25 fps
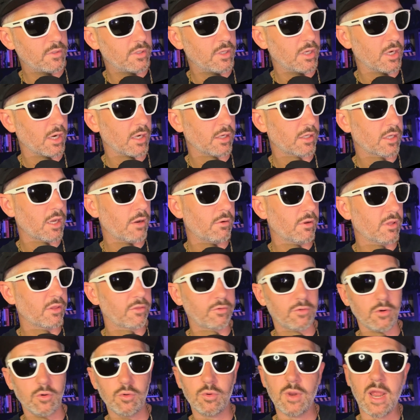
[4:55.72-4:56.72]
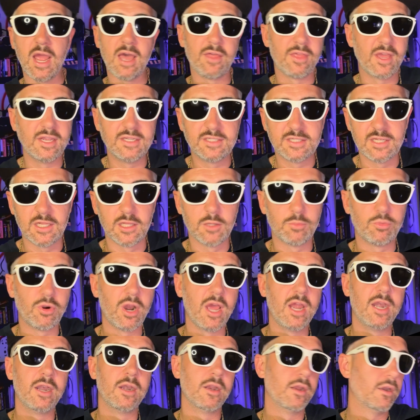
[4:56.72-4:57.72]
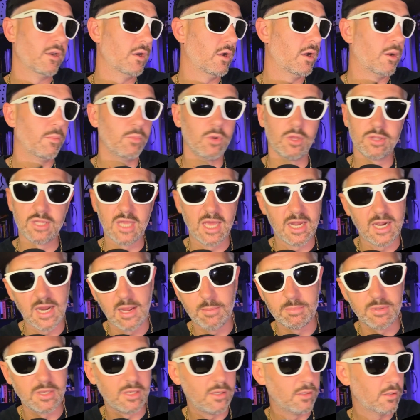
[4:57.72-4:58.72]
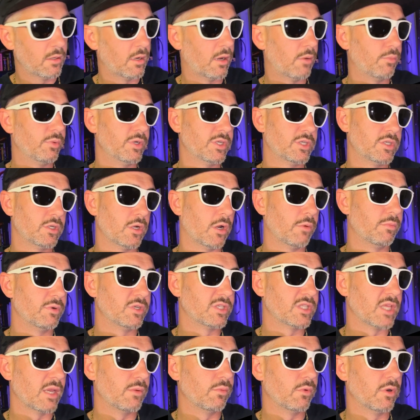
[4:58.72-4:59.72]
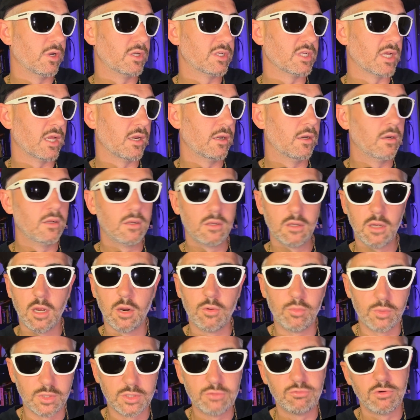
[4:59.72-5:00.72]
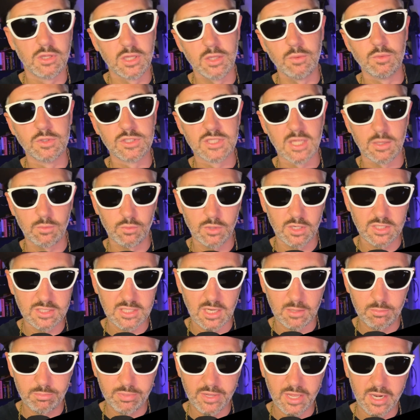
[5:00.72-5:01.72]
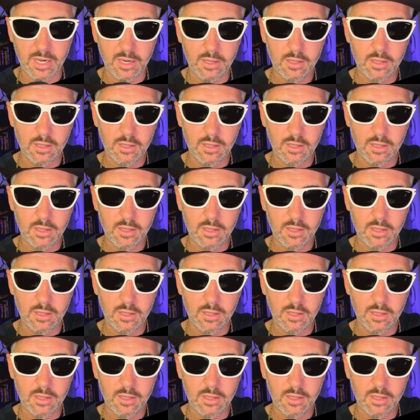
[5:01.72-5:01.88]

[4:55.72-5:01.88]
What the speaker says: going through how they celebrated it, I'm not that happy. I wish they would have done. Really wish they would have done better.